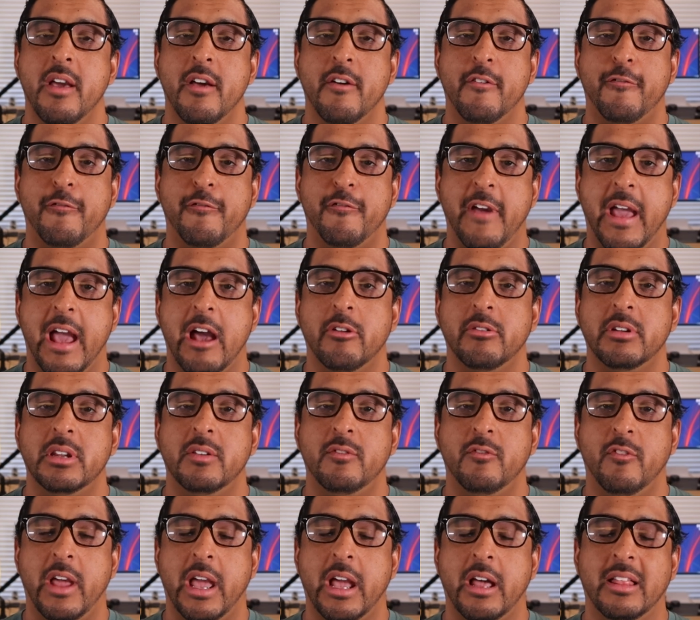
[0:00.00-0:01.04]

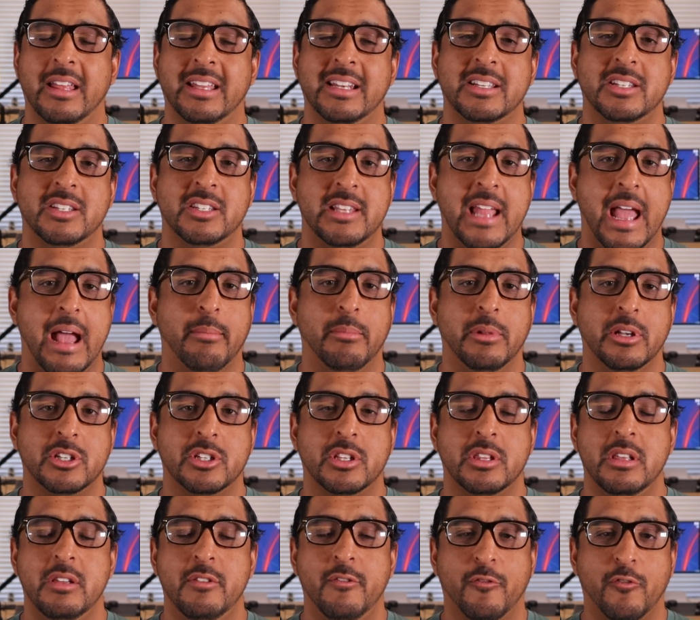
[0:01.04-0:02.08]
founded Vail and
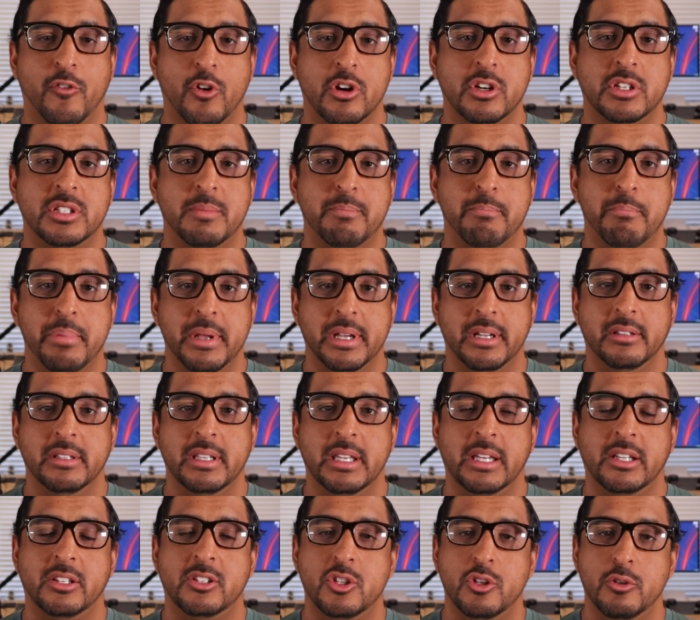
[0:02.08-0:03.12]
established the first
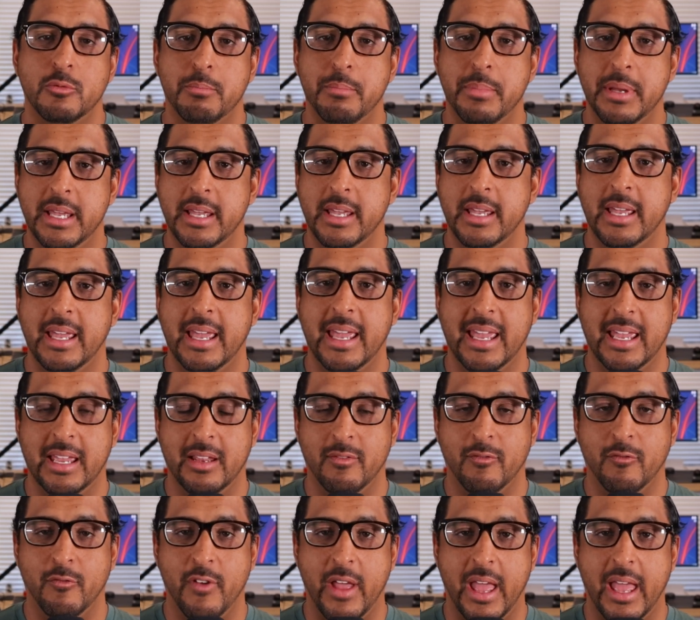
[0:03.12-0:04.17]
building to be
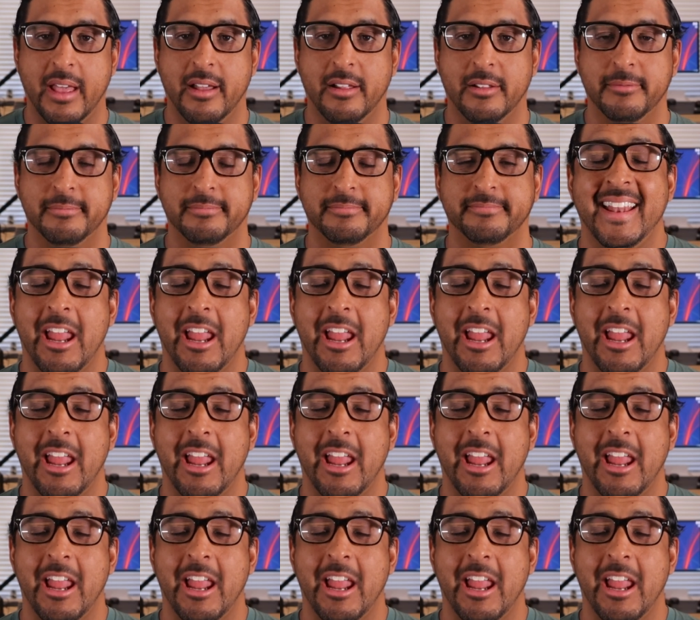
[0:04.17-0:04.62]
in Vail.